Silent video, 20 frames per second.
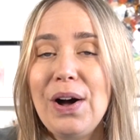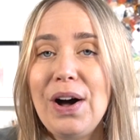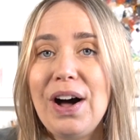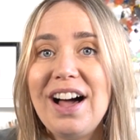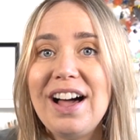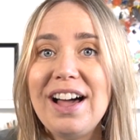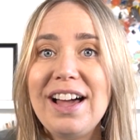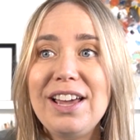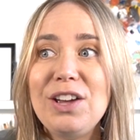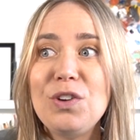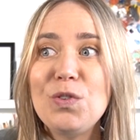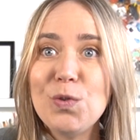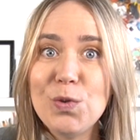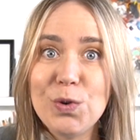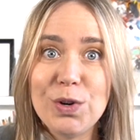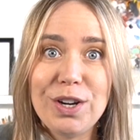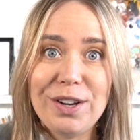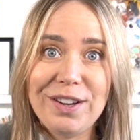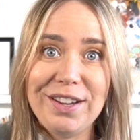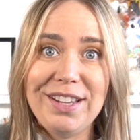I
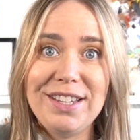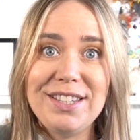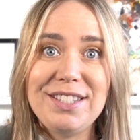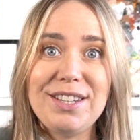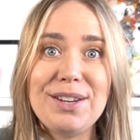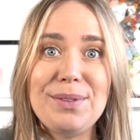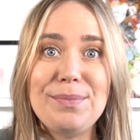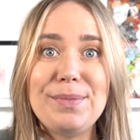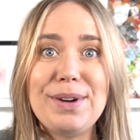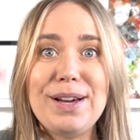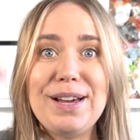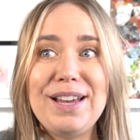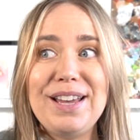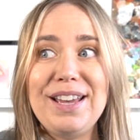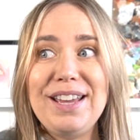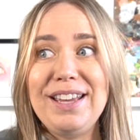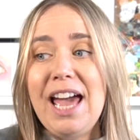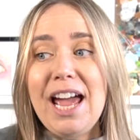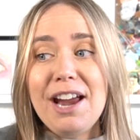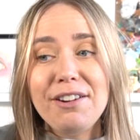organised
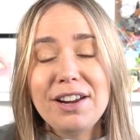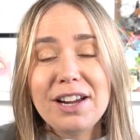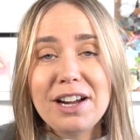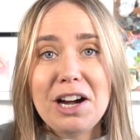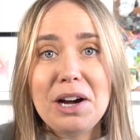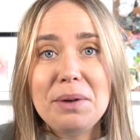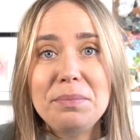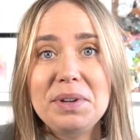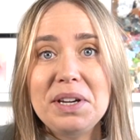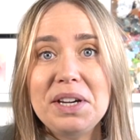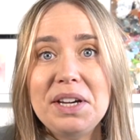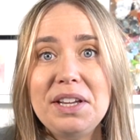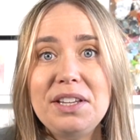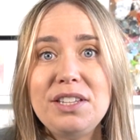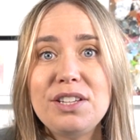my airing cupboard